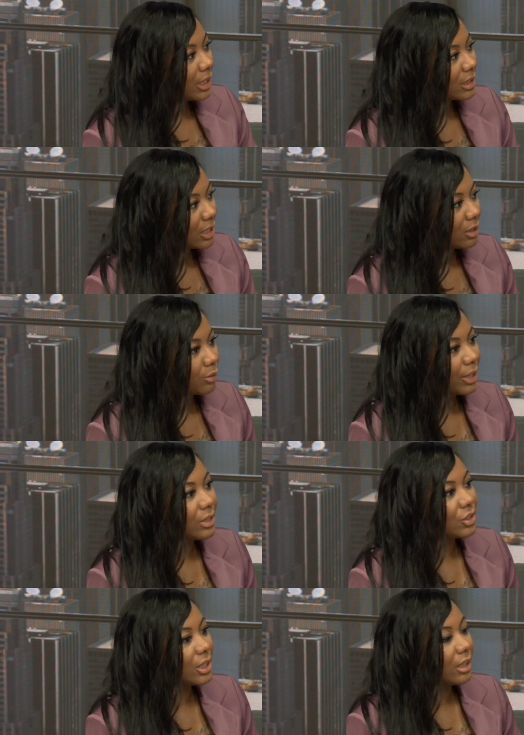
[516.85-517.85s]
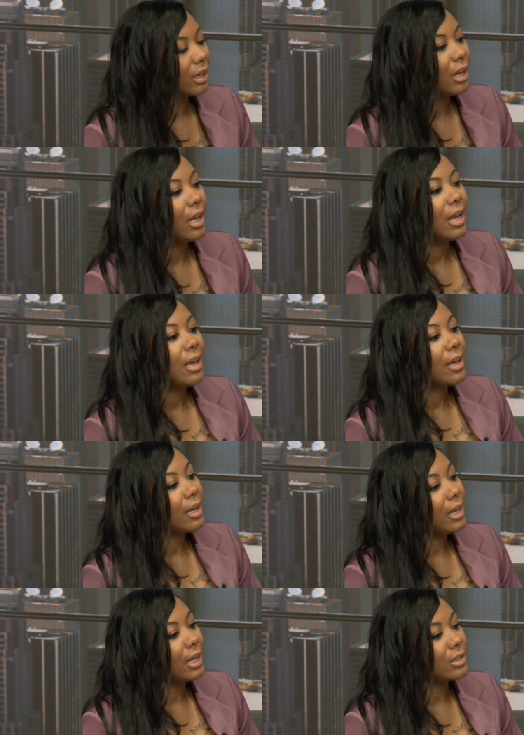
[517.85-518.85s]
acceleration.
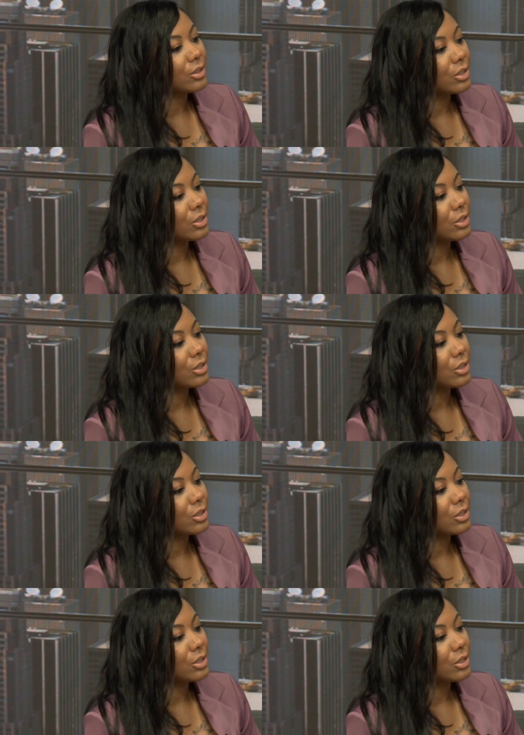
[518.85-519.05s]
And